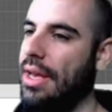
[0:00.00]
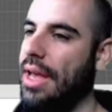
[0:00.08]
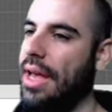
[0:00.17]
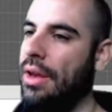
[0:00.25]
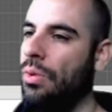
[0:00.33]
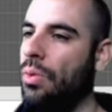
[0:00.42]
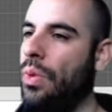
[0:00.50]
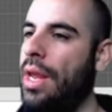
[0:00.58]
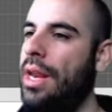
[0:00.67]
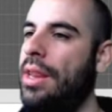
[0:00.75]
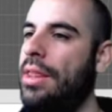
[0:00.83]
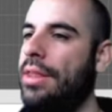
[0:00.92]
And
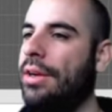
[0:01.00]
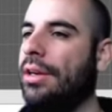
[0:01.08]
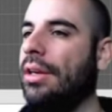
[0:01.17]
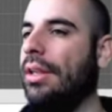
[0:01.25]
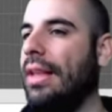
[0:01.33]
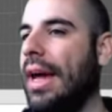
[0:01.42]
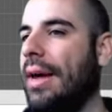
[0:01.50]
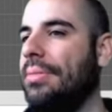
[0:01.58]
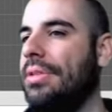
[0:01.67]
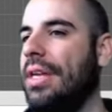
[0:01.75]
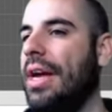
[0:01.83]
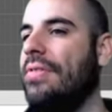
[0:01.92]
when they're
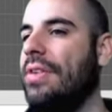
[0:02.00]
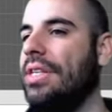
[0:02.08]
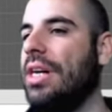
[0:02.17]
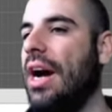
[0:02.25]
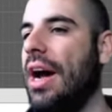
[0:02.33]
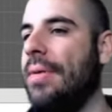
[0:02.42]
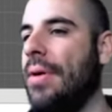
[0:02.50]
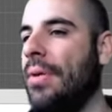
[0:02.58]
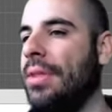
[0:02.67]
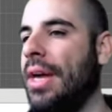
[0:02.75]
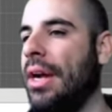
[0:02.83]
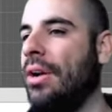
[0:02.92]
collapsed, every time I
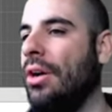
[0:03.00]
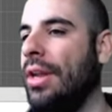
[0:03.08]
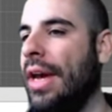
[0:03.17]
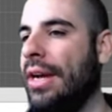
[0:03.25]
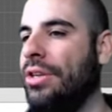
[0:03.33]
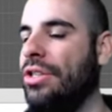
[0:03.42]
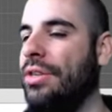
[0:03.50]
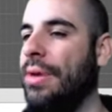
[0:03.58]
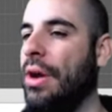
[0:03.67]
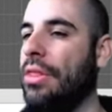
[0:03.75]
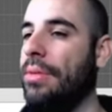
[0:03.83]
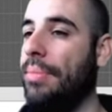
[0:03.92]
want that call to action to be
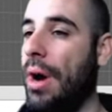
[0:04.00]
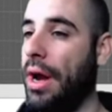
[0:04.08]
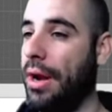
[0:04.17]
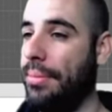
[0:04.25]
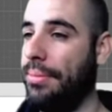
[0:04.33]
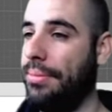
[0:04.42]
on the bottom,